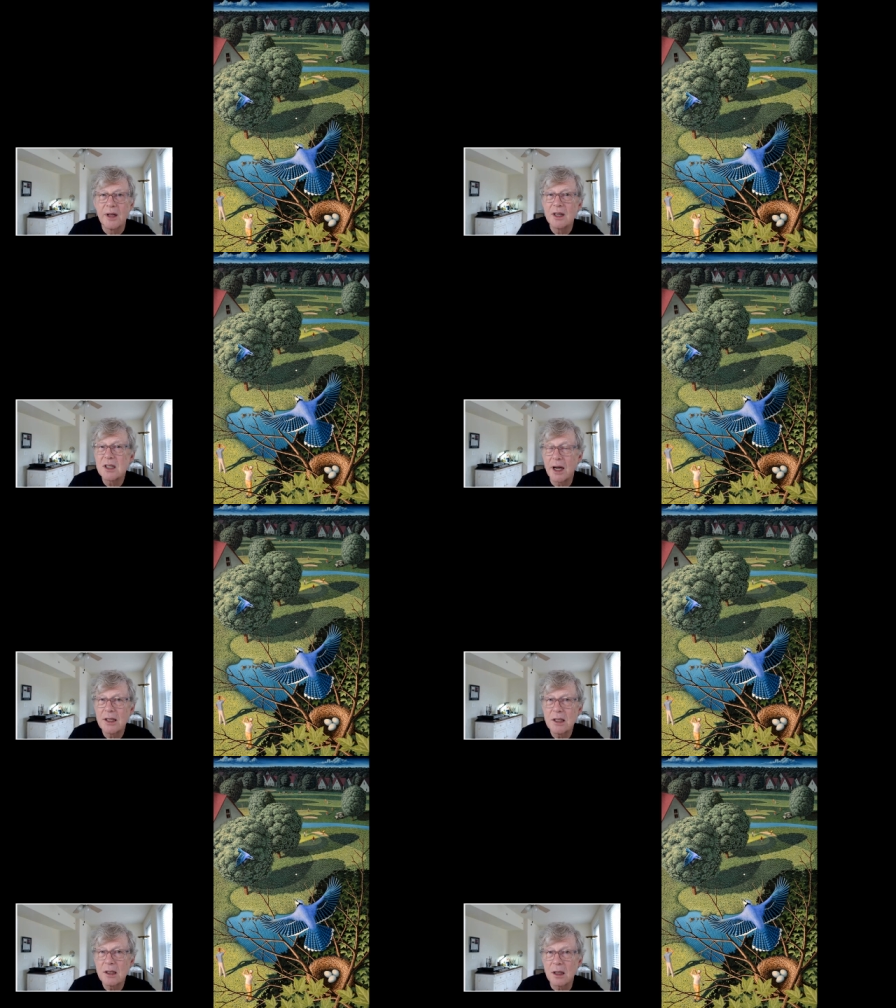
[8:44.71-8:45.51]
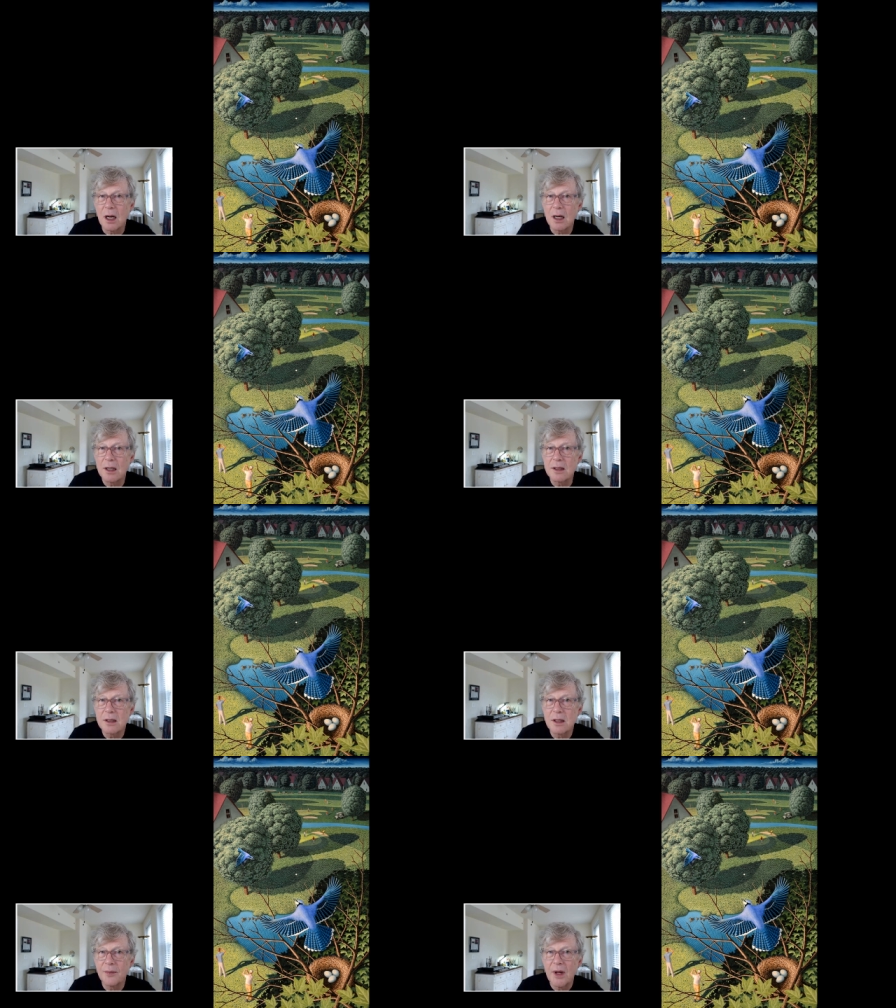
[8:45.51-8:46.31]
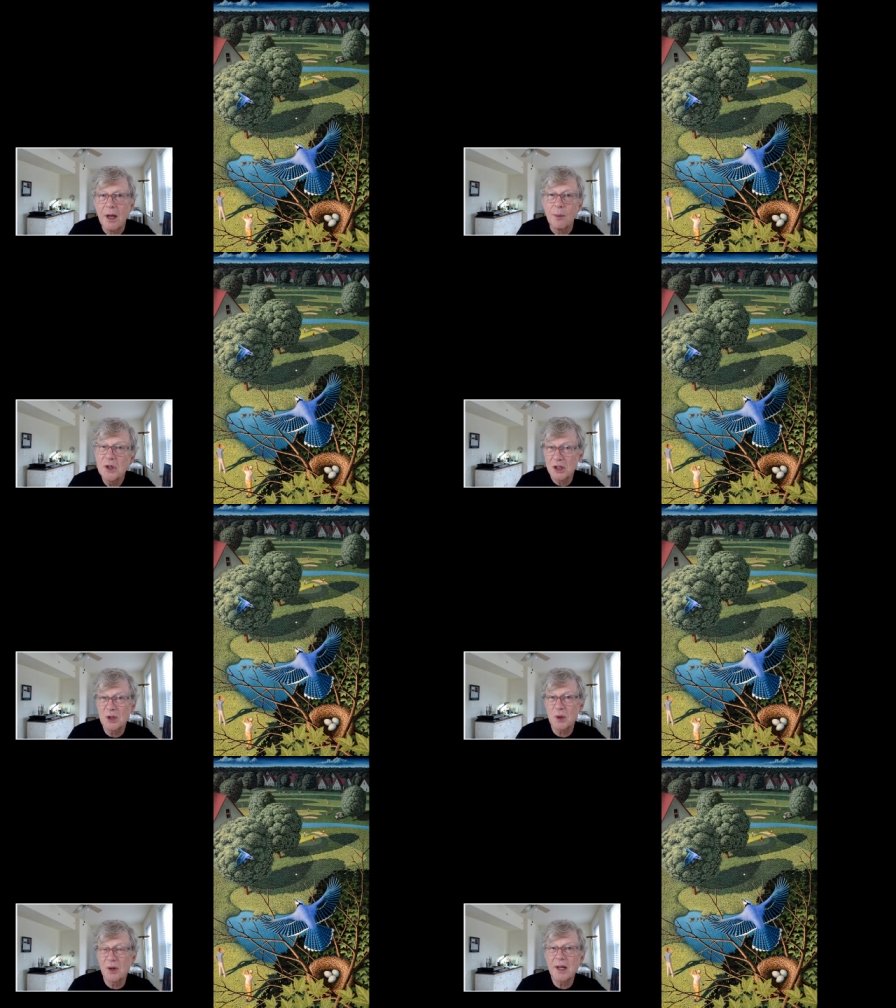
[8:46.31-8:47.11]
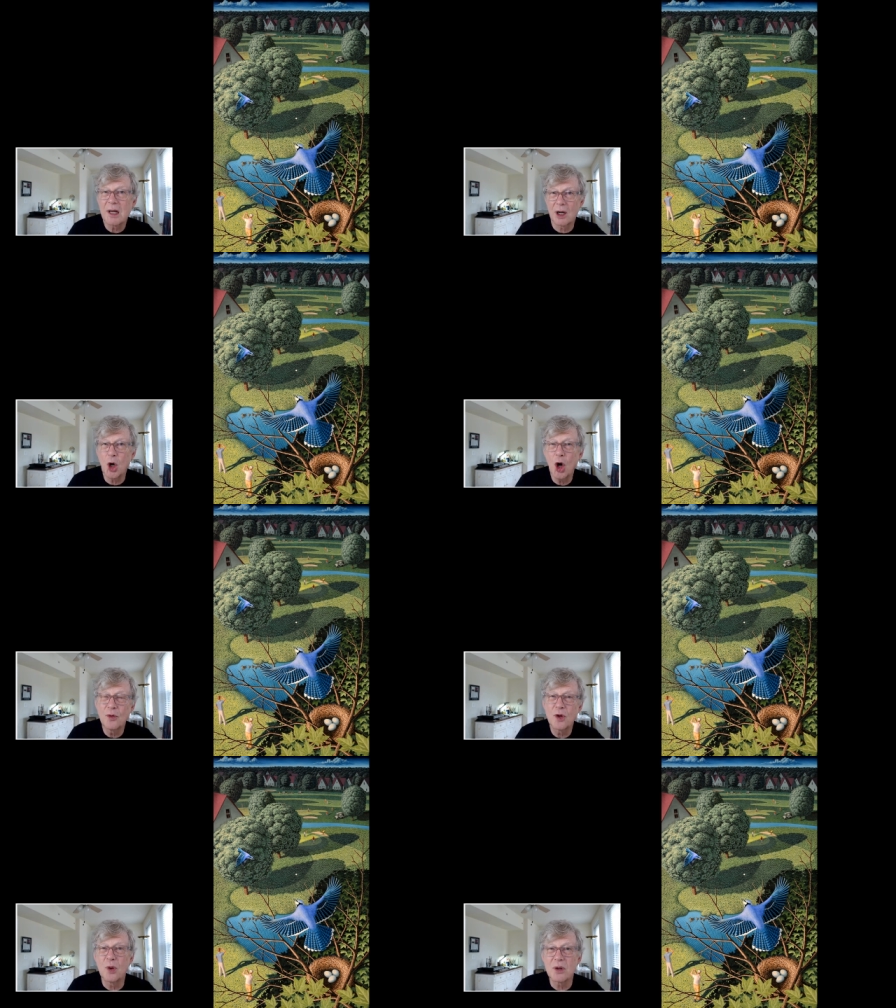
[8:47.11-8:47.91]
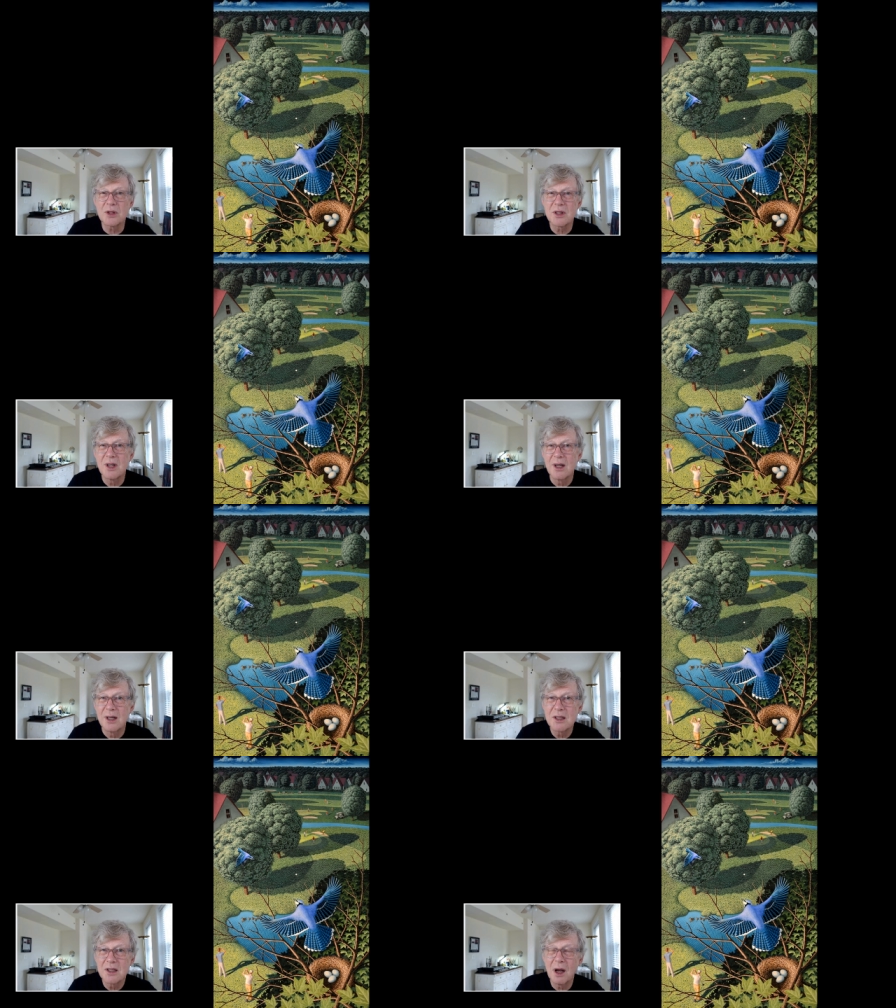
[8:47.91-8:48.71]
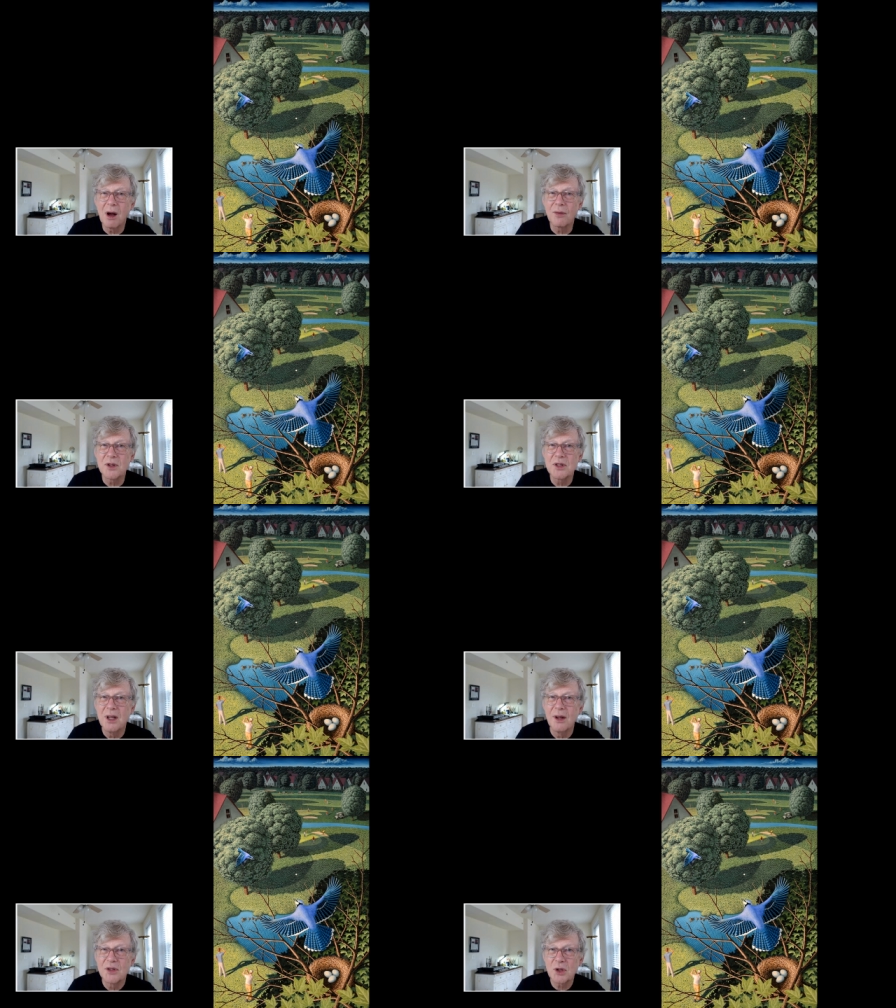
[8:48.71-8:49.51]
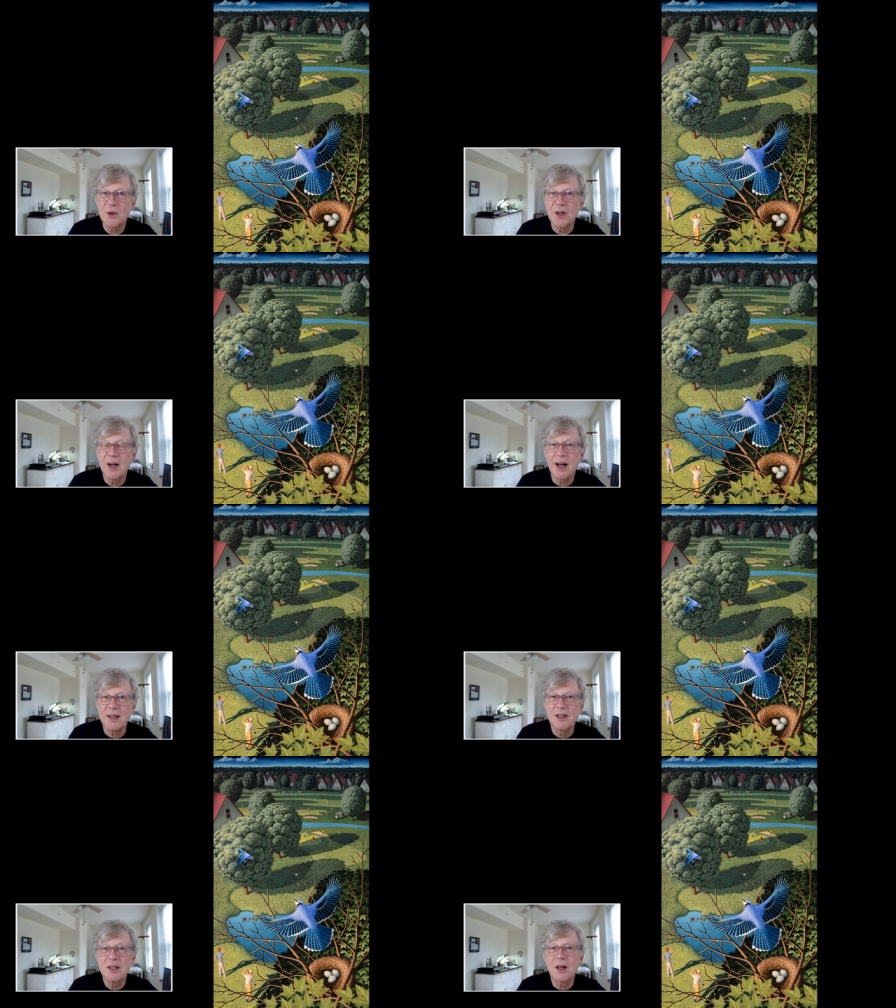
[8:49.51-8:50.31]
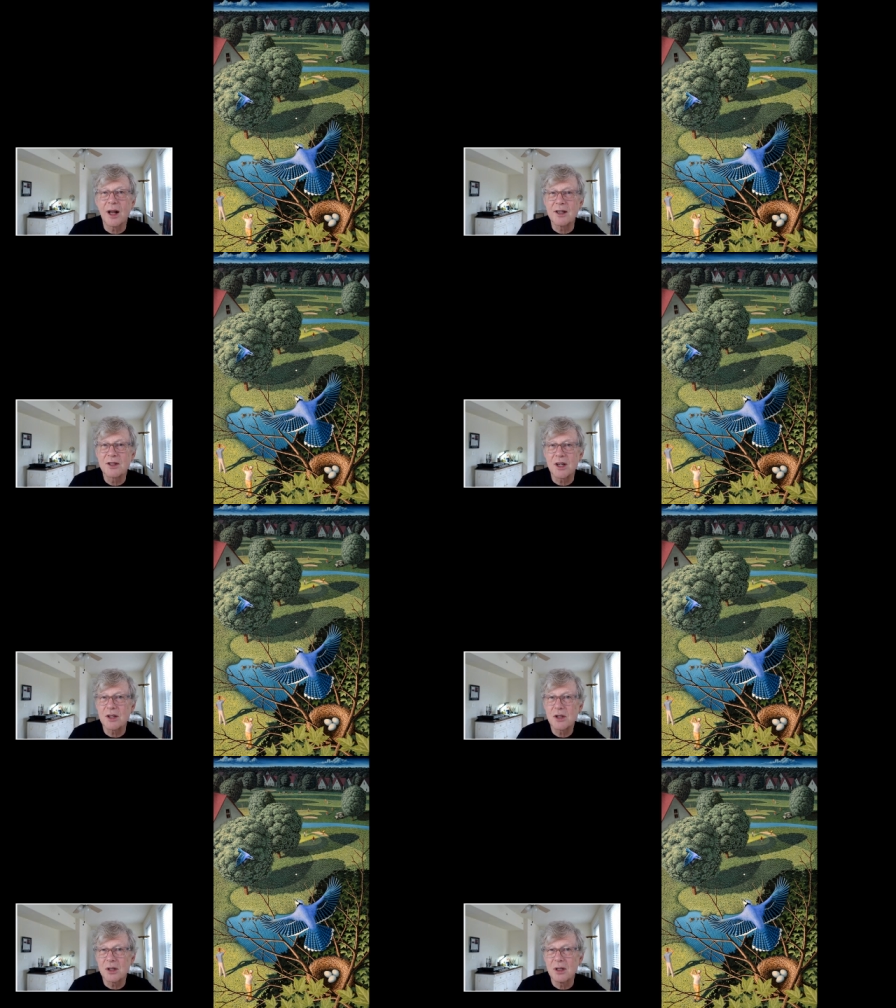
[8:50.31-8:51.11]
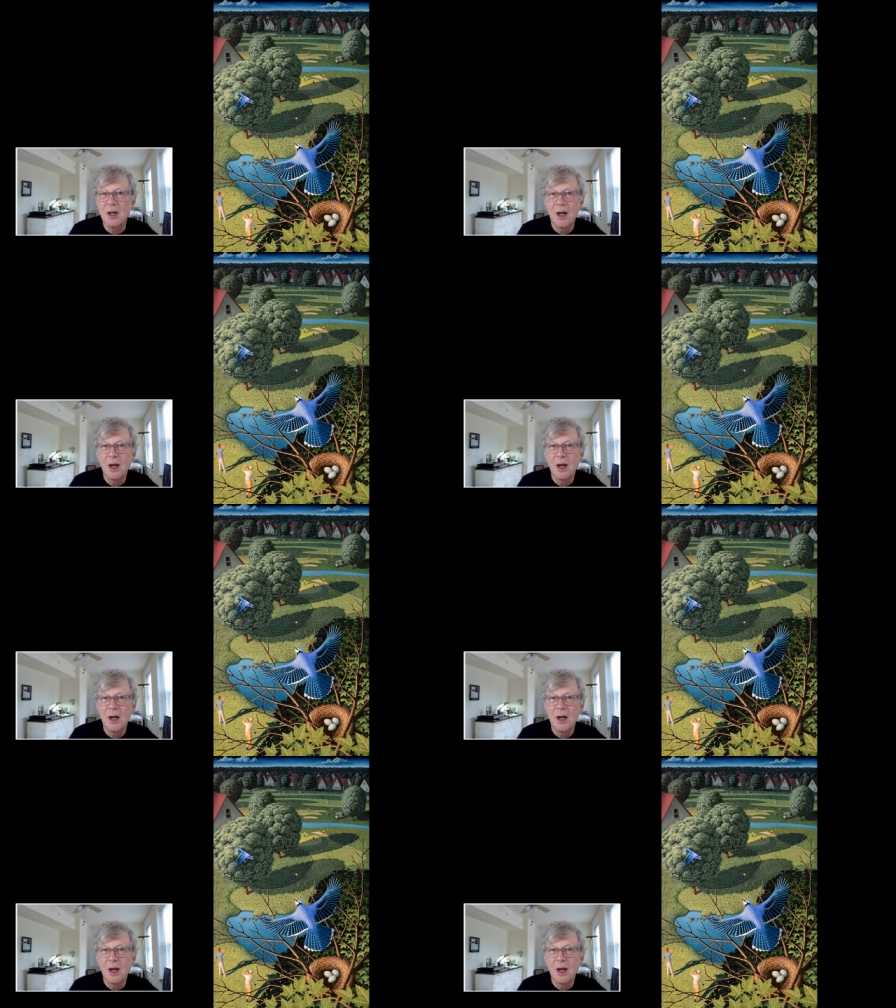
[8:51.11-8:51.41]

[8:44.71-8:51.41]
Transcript: It's idealized, which is sort of like a golf course itself is sort of an idealization